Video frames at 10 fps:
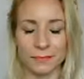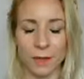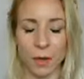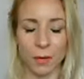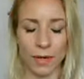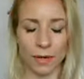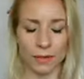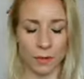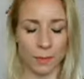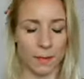Okay,
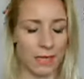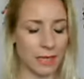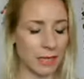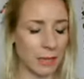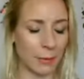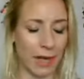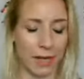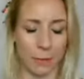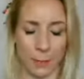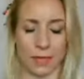so immediately I'm getting
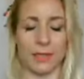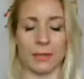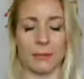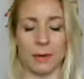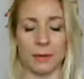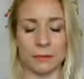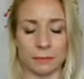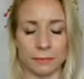abandonment.